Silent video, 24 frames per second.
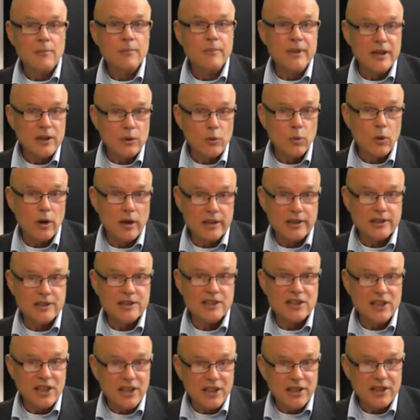Meanwhile, in
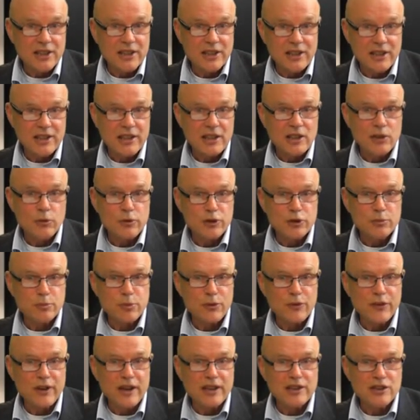Turkey, which
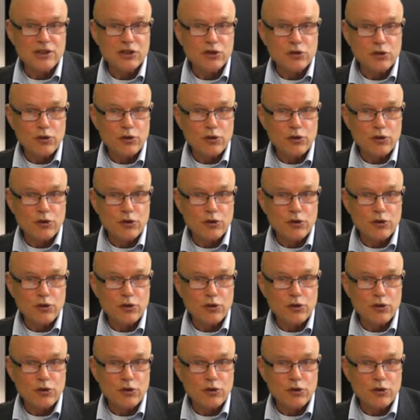provides